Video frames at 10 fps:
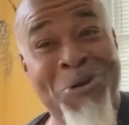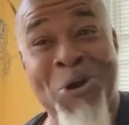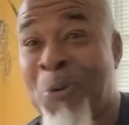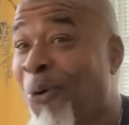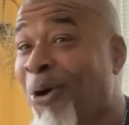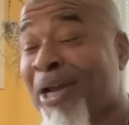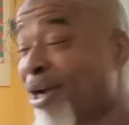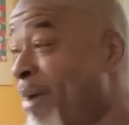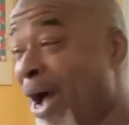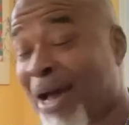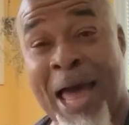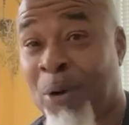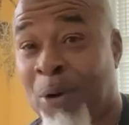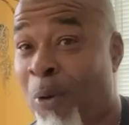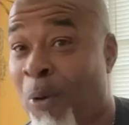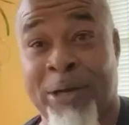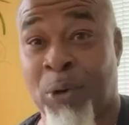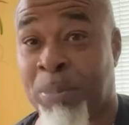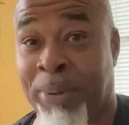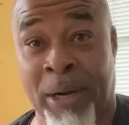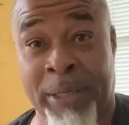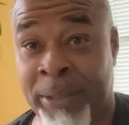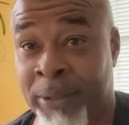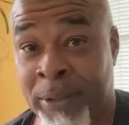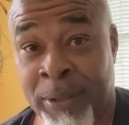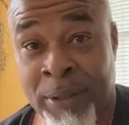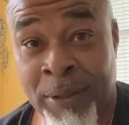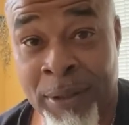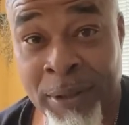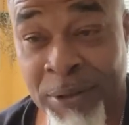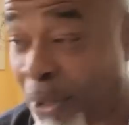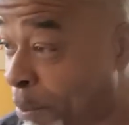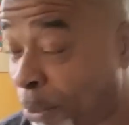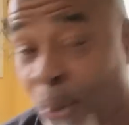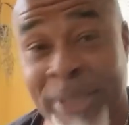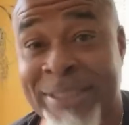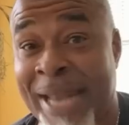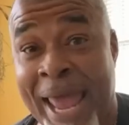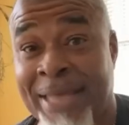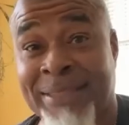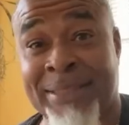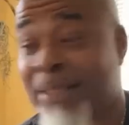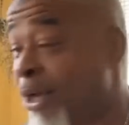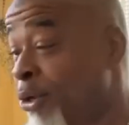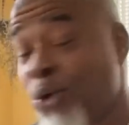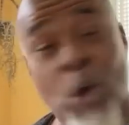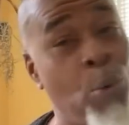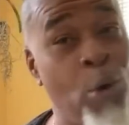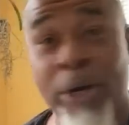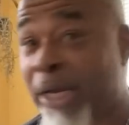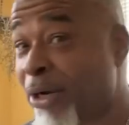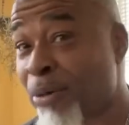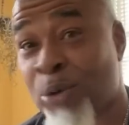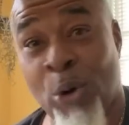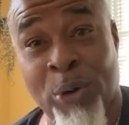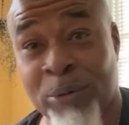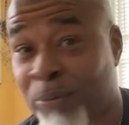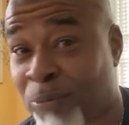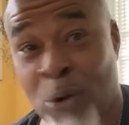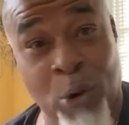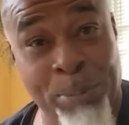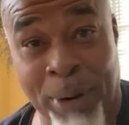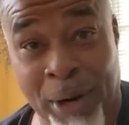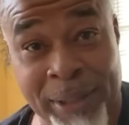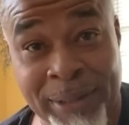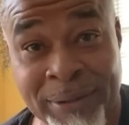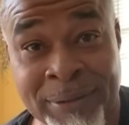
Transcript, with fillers: you don't want to hear my Glock Waller go to barking. Them boys nasty. You don't want to hear them go to go to barking.